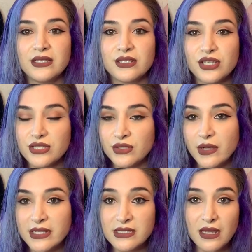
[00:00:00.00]
suggest you
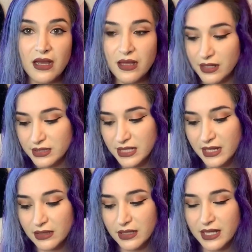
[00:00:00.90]
guys
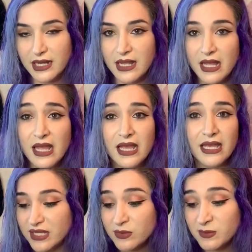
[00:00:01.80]
take a look at it.
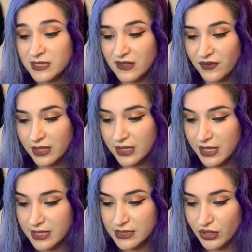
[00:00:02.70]
This one
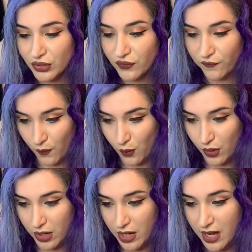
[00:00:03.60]
specifically is good
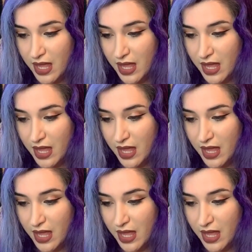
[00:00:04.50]
for